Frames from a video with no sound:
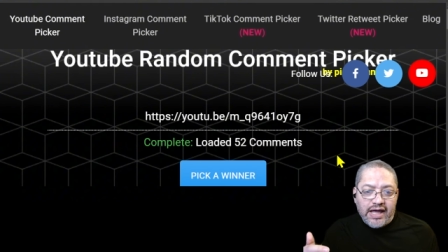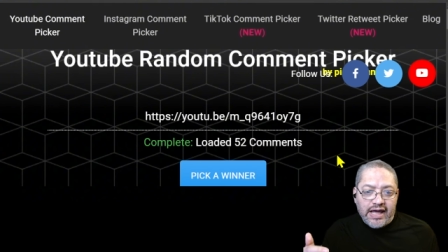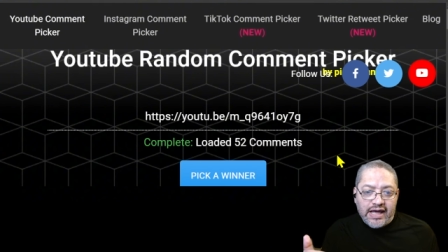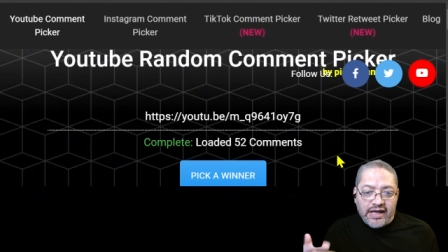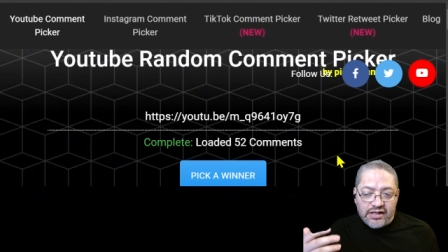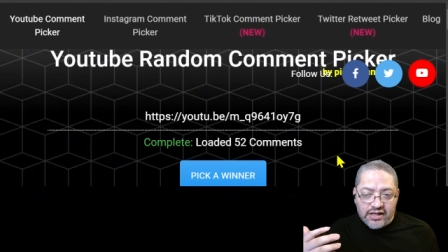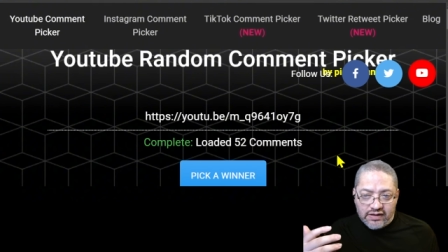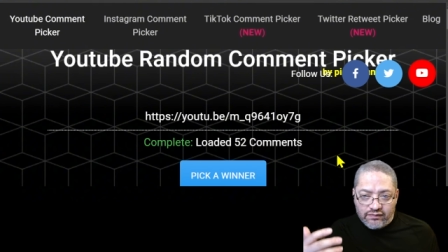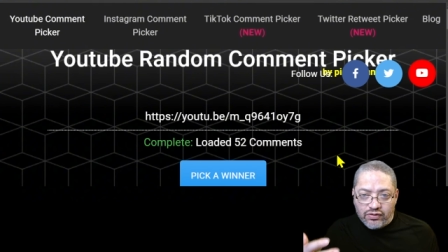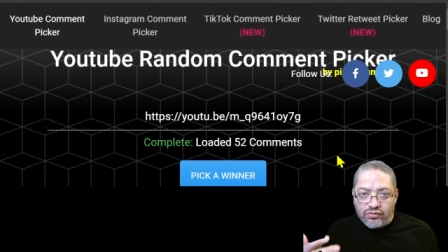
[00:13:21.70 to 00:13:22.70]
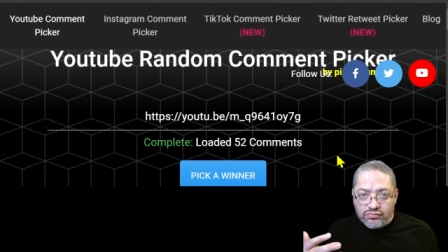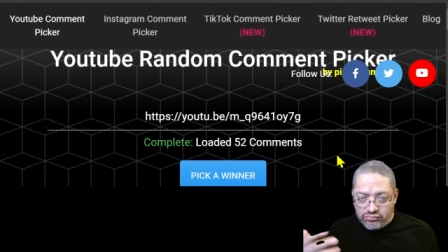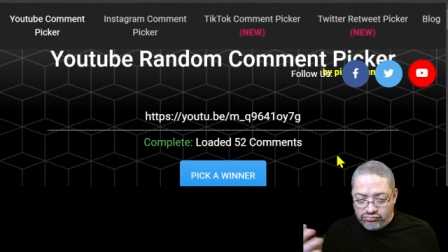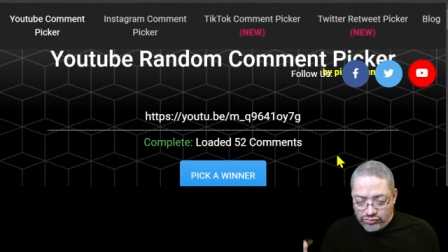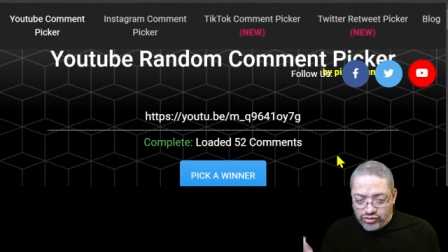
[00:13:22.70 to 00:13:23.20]
And if you,
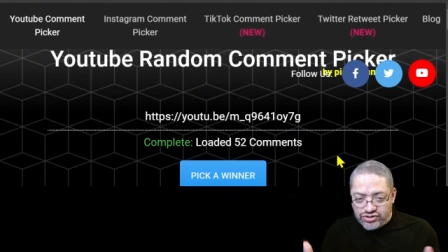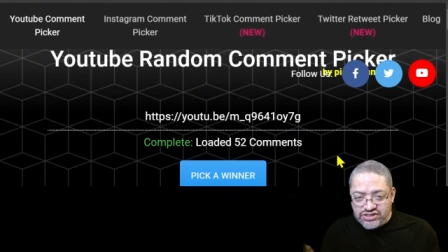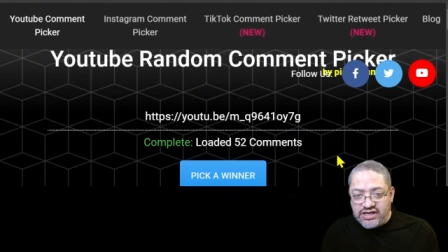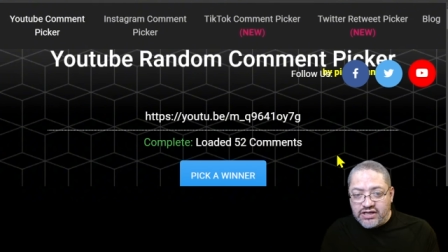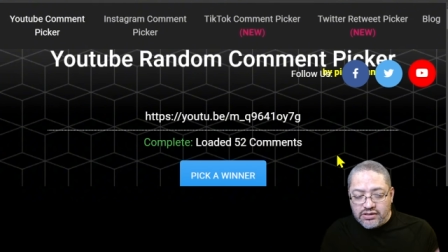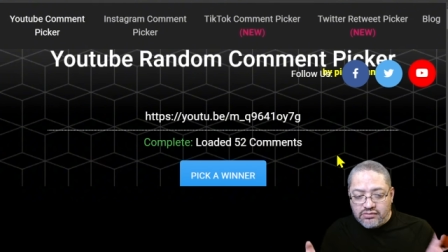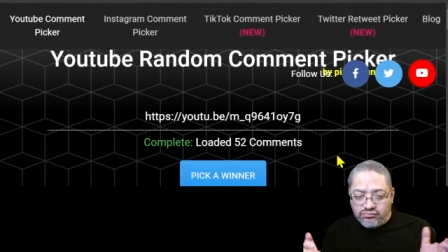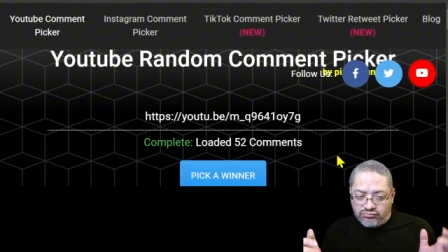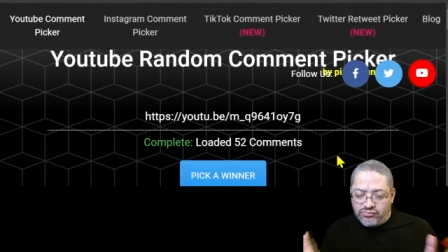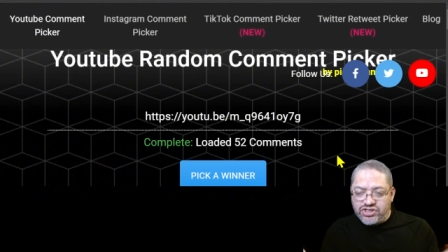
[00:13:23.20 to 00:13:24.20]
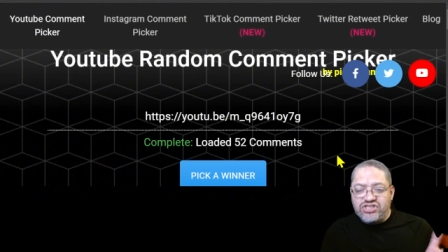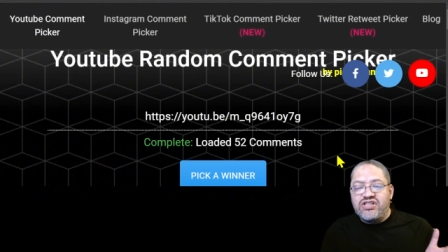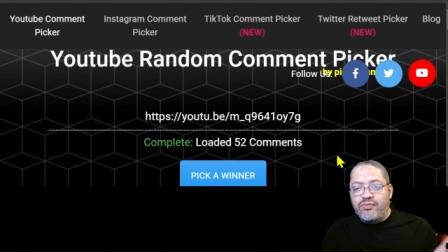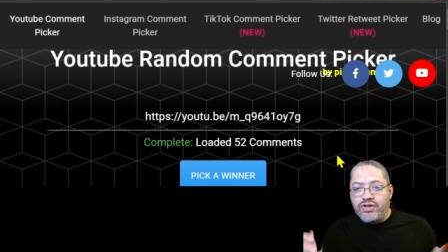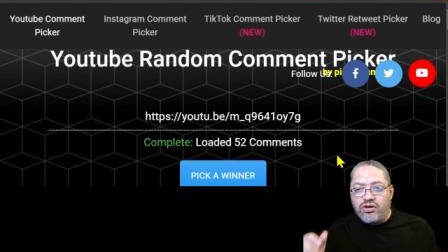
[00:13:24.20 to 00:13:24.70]
you see it,
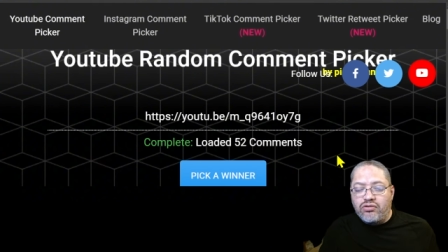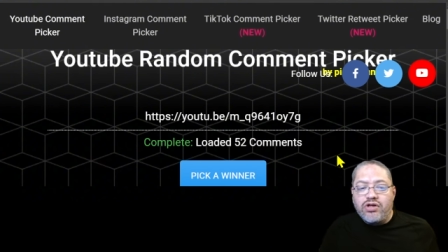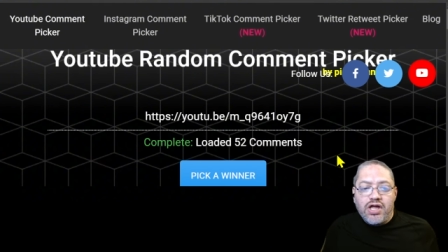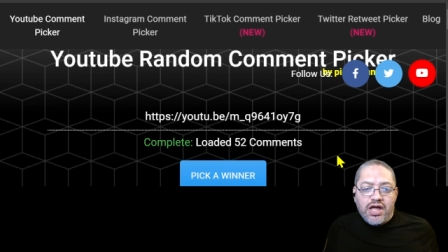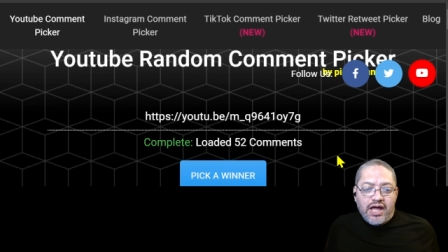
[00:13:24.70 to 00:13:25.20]
just let me know.